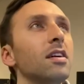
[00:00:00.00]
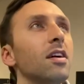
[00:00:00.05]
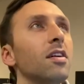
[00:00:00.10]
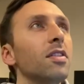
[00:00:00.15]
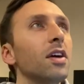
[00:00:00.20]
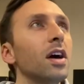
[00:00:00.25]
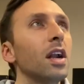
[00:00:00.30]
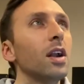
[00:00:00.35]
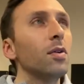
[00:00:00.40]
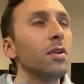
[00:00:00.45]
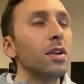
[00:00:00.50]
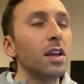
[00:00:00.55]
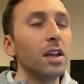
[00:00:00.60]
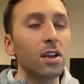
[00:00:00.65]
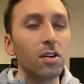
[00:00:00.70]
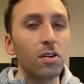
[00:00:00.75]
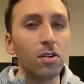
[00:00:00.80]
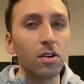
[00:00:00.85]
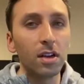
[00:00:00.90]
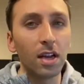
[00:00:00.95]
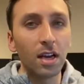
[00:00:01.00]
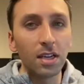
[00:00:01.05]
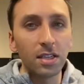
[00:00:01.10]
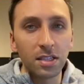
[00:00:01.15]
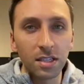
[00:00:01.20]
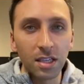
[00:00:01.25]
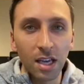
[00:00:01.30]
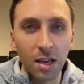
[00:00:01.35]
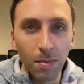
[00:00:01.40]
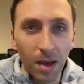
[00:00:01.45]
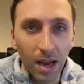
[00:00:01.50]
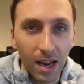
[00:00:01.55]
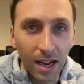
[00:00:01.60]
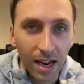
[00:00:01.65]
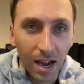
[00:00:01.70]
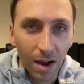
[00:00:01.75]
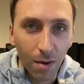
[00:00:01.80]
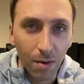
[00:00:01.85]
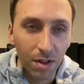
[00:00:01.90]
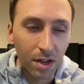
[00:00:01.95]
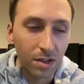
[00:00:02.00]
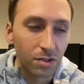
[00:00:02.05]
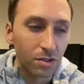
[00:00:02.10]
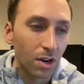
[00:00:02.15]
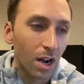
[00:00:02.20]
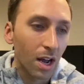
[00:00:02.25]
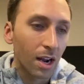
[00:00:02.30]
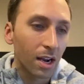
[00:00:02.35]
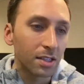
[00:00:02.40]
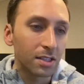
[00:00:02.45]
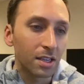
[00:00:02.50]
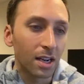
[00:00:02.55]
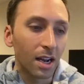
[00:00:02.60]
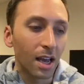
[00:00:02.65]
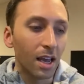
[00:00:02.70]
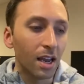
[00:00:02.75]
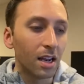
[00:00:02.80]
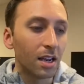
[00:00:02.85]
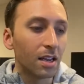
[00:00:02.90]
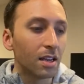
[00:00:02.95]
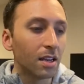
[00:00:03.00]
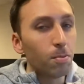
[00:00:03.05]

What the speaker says: Thought I would get a good night's sleep, hang out with Andriana tonight.